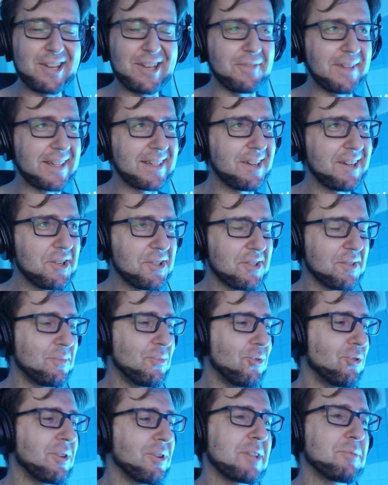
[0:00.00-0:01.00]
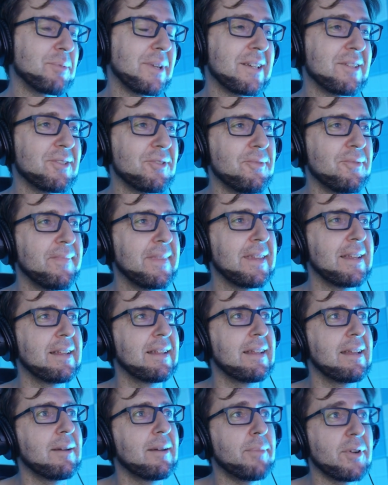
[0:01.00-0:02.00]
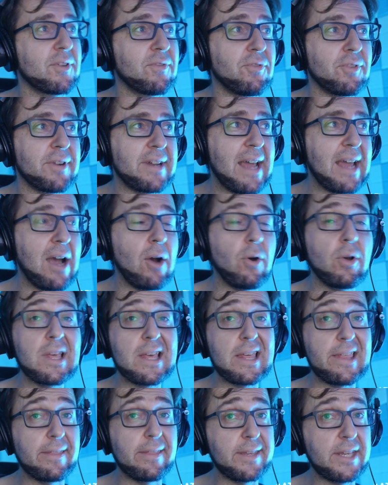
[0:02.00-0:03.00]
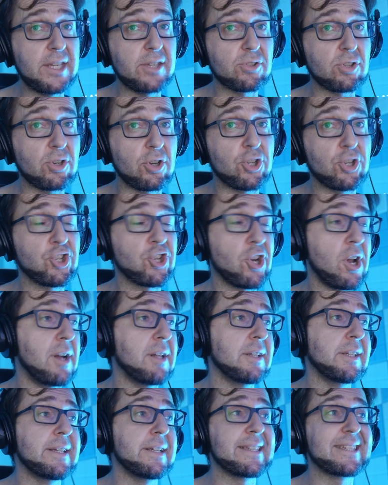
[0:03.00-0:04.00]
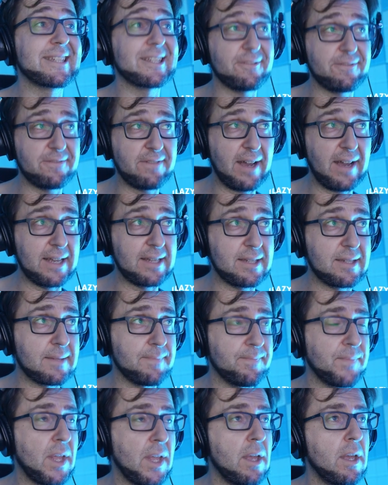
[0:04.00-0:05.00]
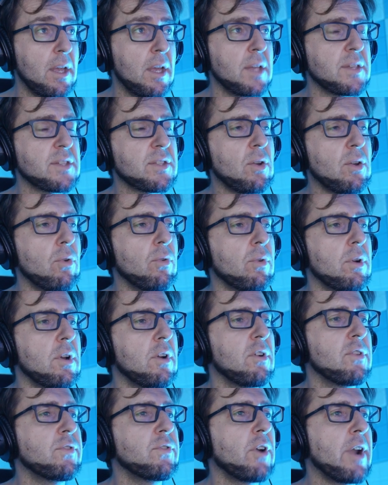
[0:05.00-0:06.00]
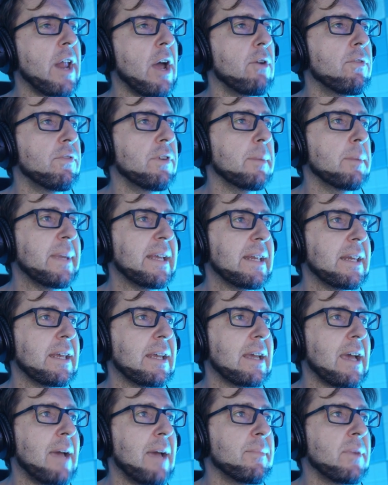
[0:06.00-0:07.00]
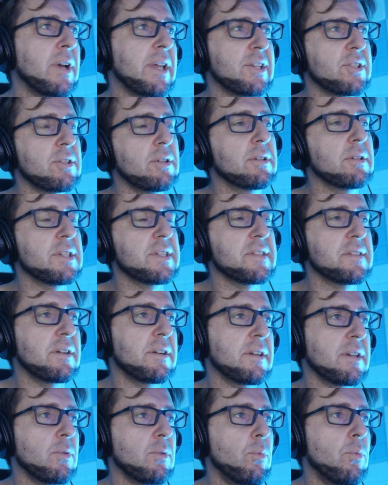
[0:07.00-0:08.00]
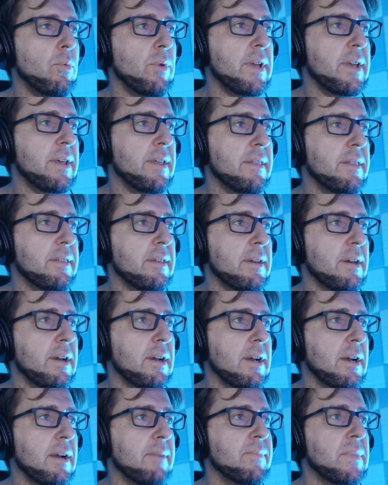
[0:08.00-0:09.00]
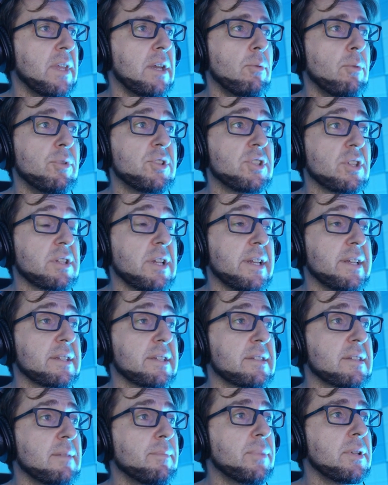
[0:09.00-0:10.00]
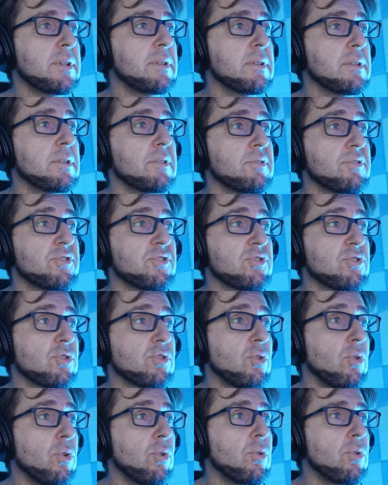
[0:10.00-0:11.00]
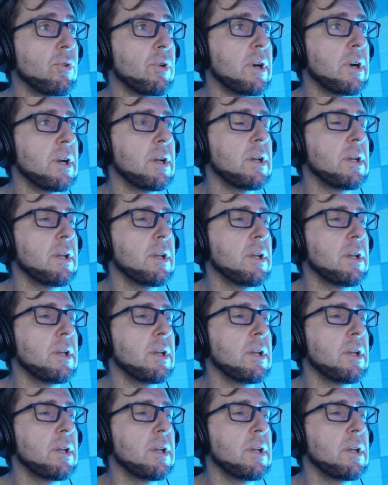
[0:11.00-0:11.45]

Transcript: of it. There is some more that we can do, but for now these shall suffice. So for now, for the beginning, I'm actually going to start with uh, with just a simple score